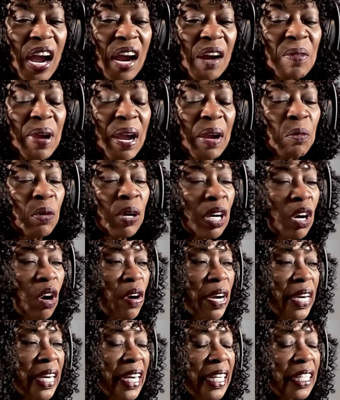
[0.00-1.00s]
All right, we're
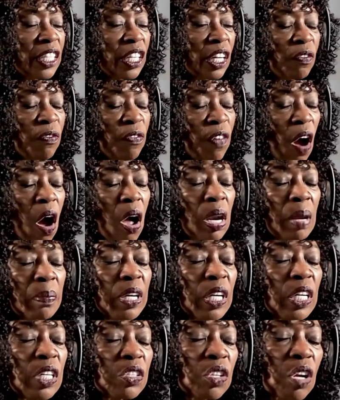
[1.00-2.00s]
going into the fall. I'm
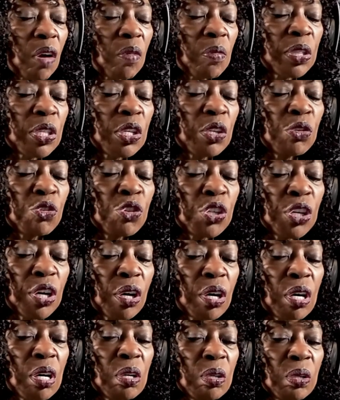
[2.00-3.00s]
going to start with you,
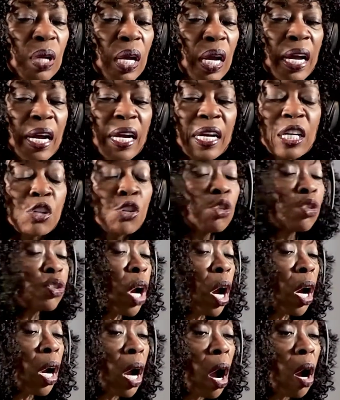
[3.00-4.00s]
Cheryl, because uh, you
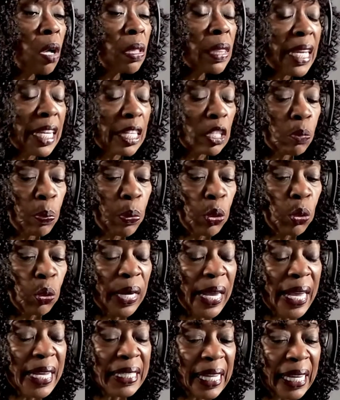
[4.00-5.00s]
talk all things
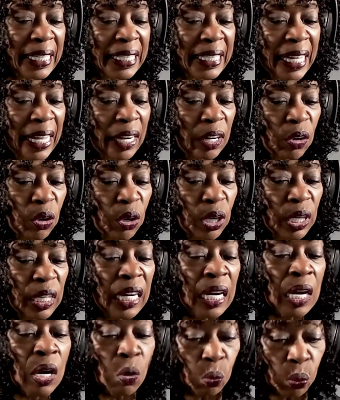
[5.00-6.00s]
beauty, as I said earlier.
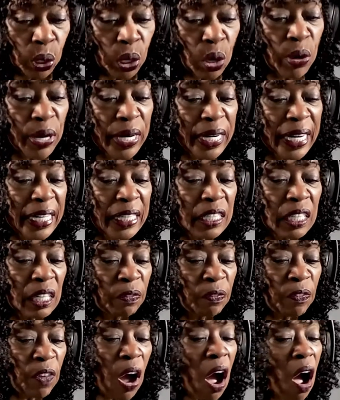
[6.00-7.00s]
We're going into the
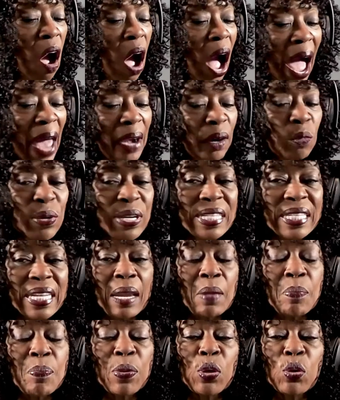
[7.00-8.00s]
fall. How do we
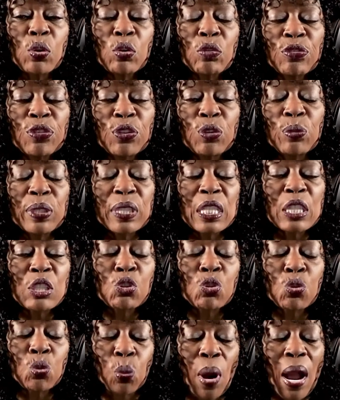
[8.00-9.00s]
stay beautiful with this
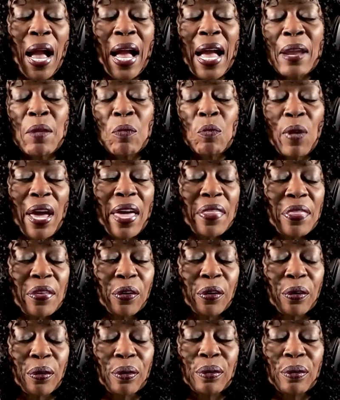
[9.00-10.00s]
dry weather?